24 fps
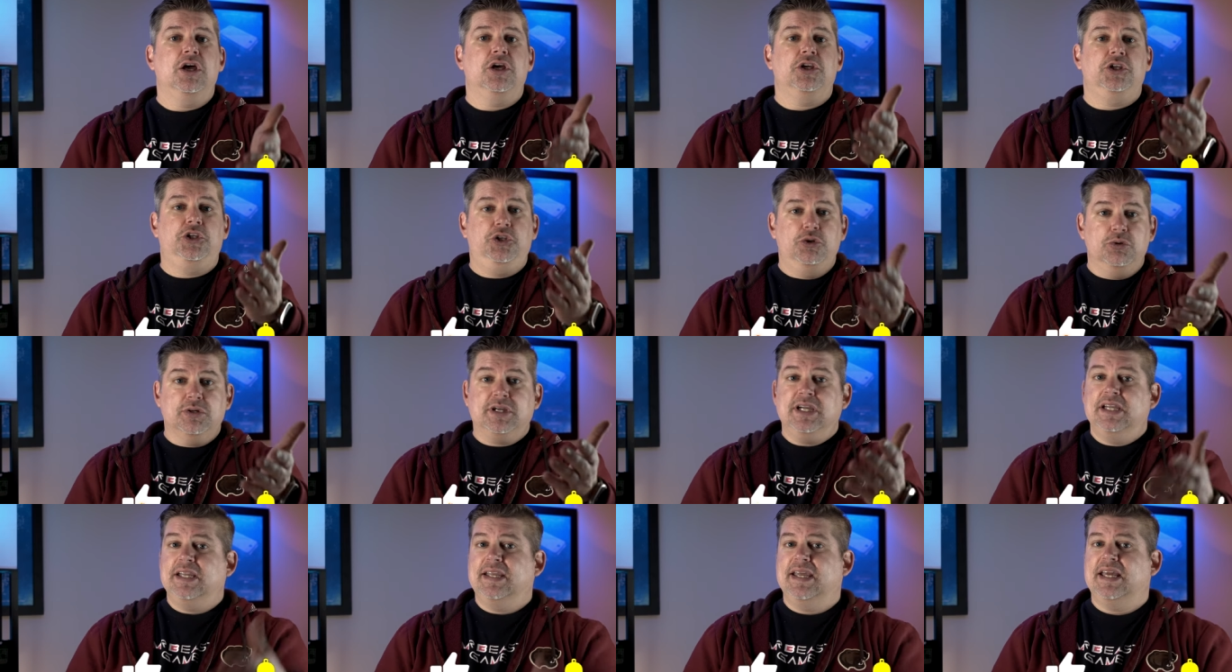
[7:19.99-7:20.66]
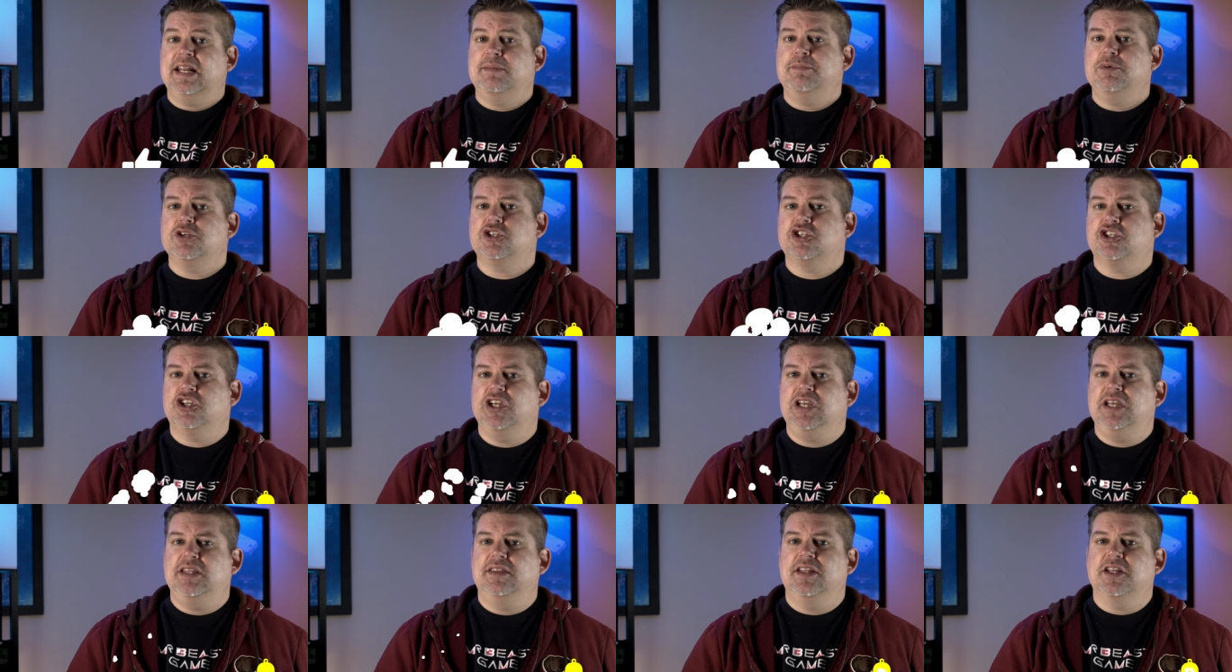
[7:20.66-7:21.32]
you can get a
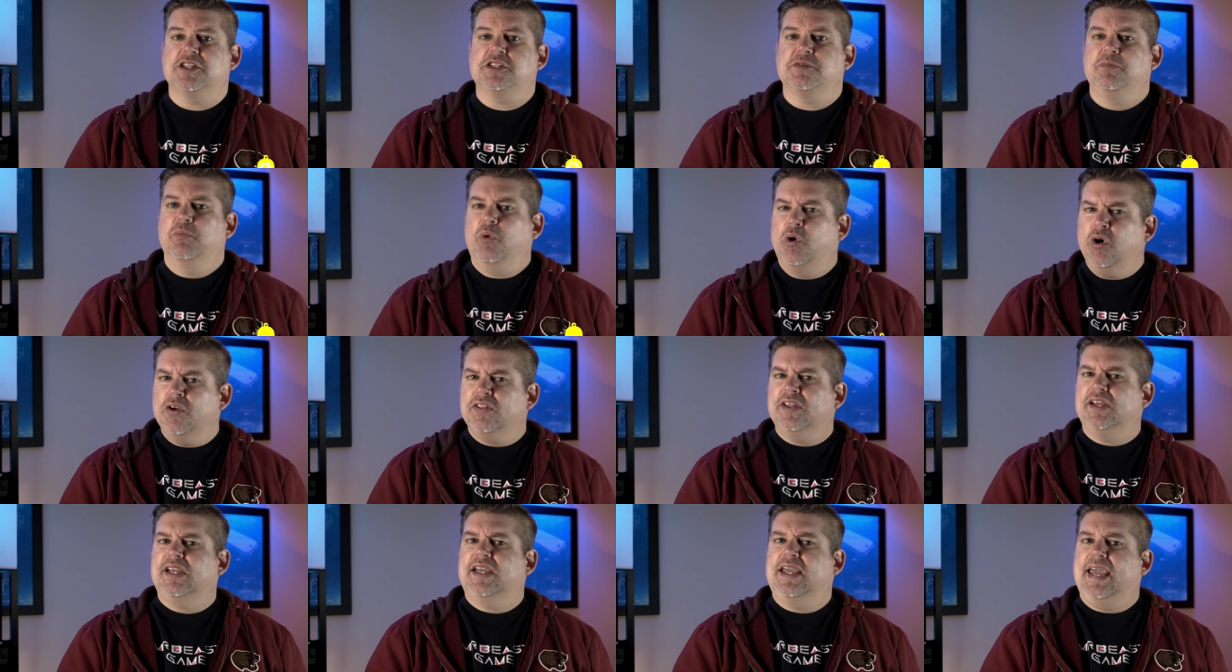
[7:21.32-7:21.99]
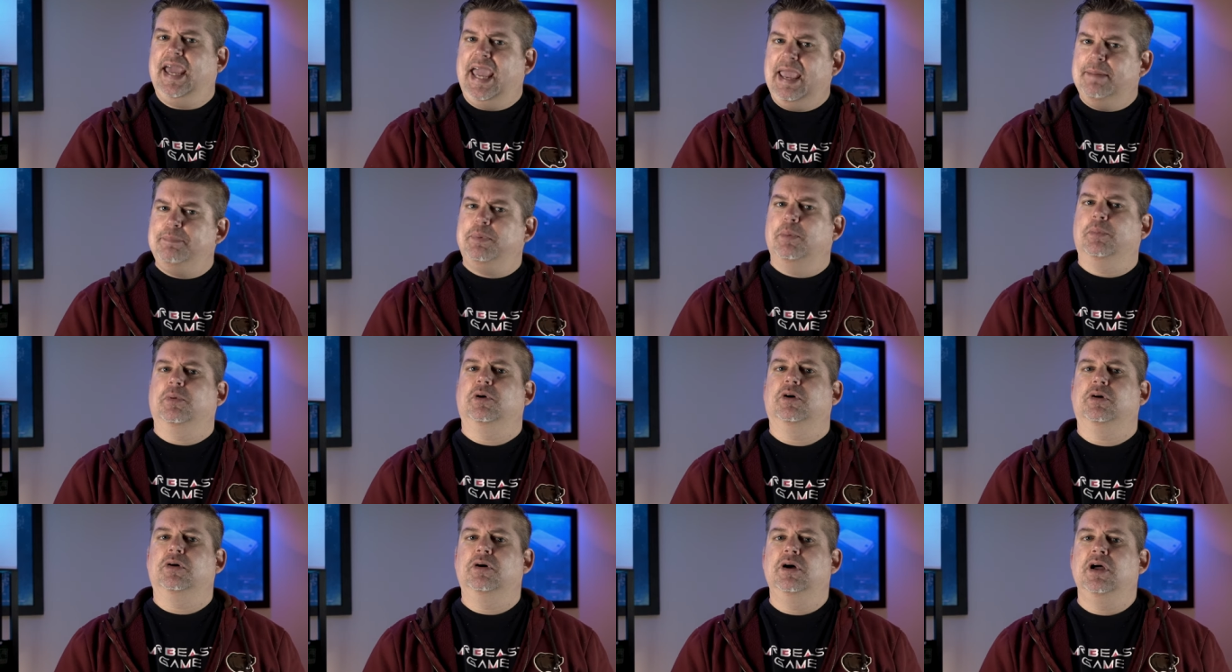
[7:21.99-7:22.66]
machine that's more than
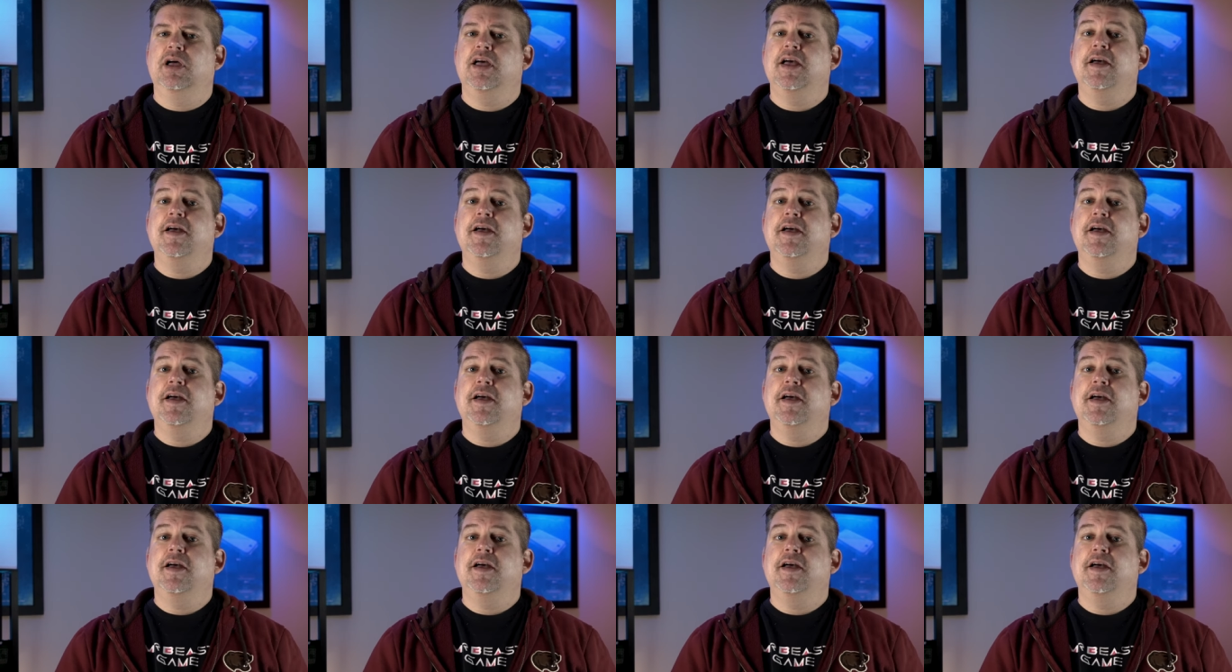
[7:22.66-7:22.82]
capable